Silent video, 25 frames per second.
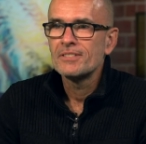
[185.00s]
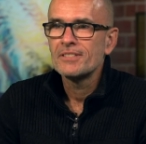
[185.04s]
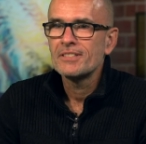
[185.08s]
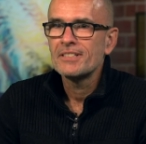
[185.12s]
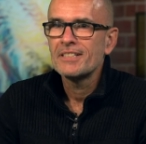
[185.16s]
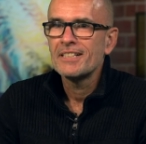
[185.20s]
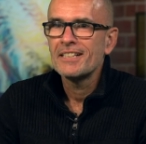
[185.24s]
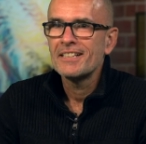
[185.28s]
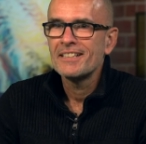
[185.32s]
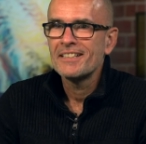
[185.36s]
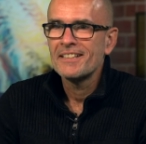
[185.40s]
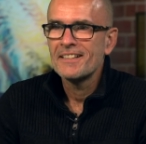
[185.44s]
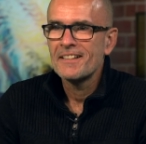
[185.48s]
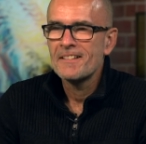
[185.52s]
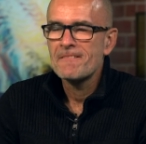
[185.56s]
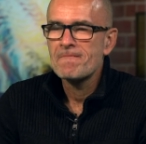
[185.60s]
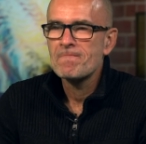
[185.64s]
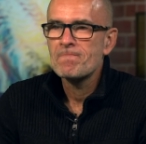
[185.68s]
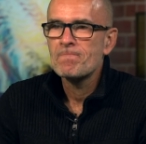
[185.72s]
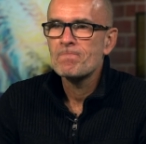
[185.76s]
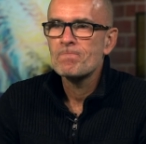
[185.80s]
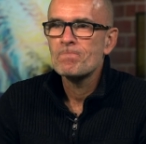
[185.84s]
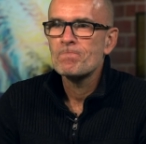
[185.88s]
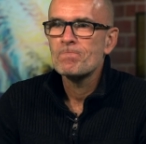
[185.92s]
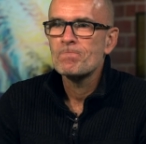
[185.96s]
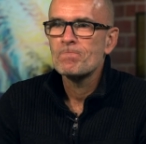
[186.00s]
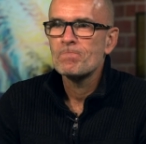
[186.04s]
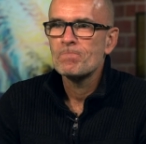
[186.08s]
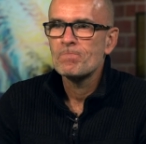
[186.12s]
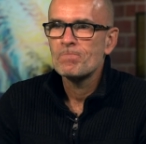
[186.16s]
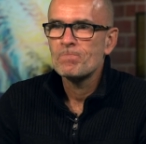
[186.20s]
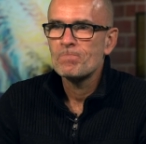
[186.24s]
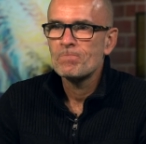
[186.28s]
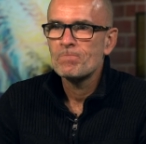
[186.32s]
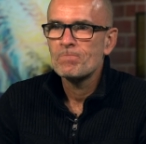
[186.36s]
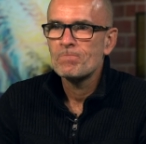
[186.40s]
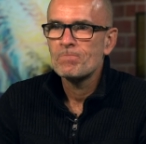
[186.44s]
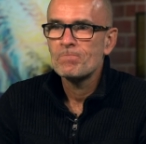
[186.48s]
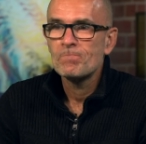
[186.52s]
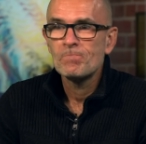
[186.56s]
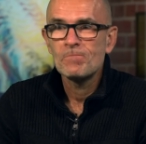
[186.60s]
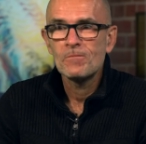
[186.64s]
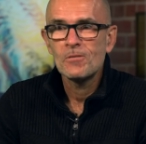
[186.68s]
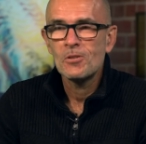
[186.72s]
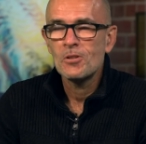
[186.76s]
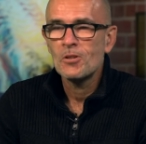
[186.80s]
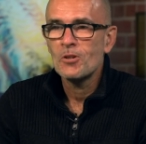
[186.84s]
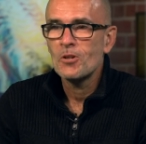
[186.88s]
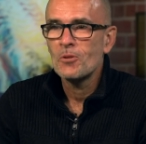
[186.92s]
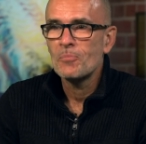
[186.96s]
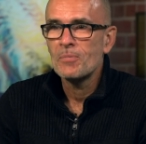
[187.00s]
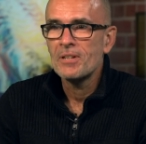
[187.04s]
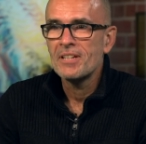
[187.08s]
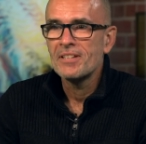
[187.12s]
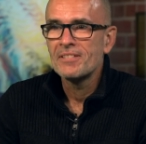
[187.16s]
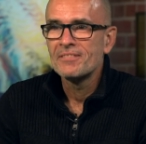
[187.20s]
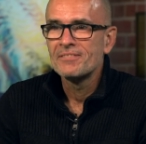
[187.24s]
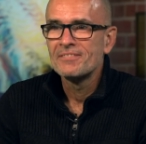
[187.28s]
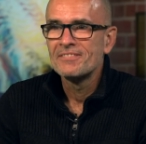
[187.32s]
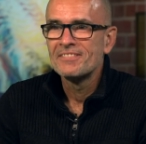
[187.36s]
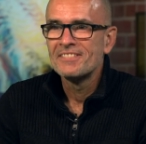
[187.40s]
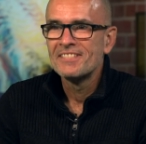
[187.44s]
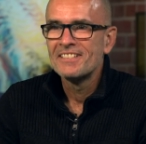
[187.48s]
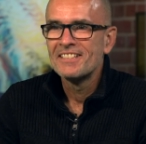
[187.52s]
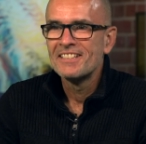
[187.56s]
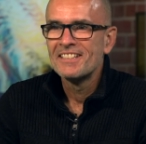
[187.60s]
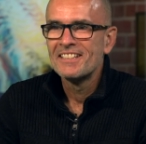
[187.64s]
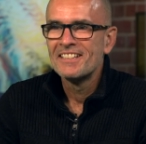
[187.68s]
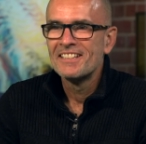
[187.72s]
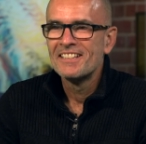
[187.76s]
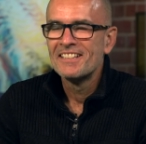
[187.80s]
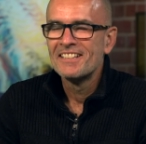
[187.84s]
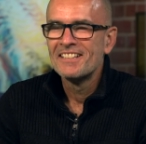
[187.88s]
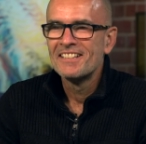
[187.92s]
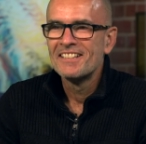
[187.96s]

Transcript: Okay. You got me? Okay.